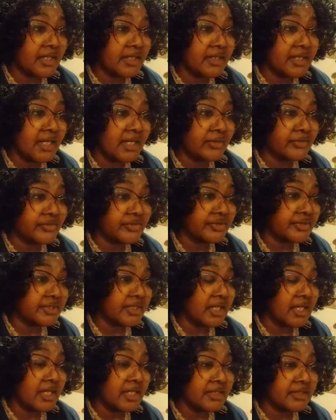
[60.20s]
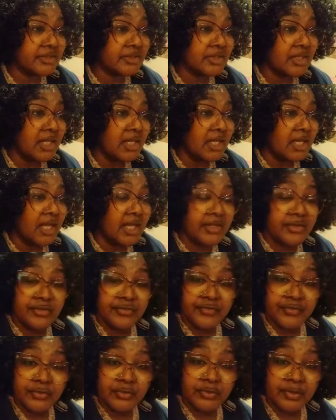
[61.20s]
it down to a science, and you
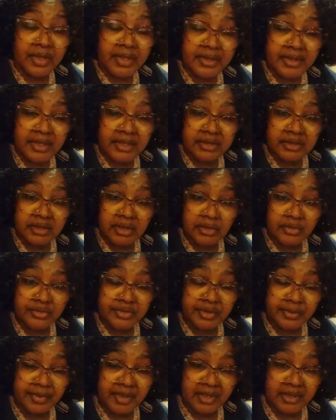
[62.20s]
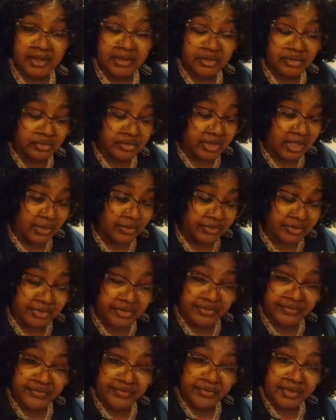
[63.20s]
fooled around there and told somebody that you thought was a
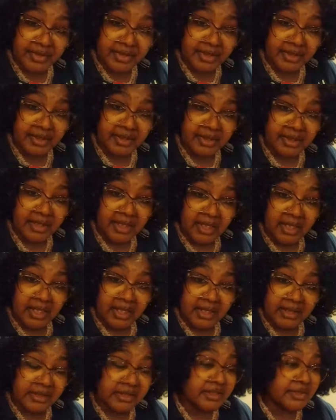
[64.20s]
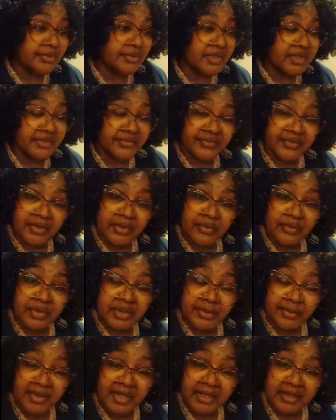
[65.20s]
good friend, and this motherfucker
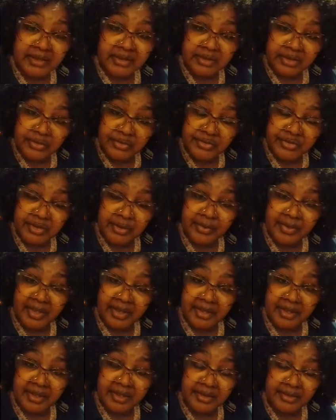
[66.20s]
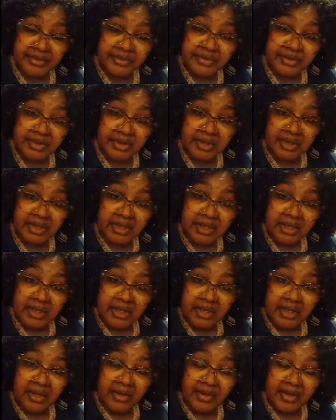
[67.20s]
went back and told somebody else.
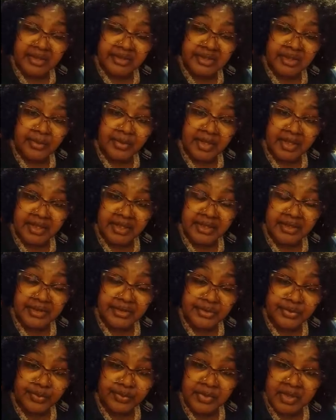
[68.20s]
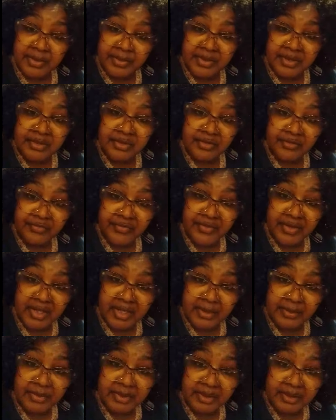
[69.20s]
All right, somebody else maybe in your
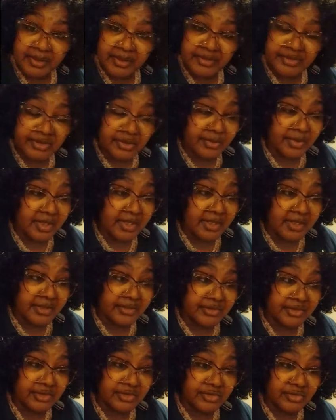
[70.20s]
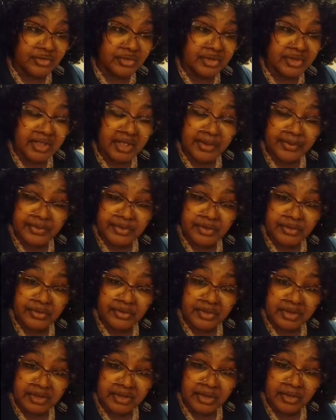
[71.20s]
family or somebody else that you look up to
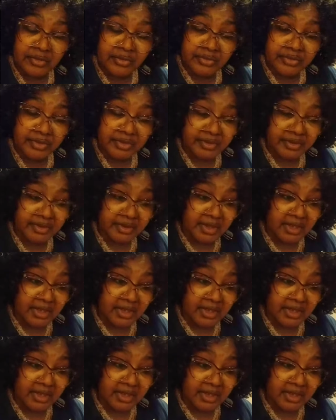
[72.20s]
that's older.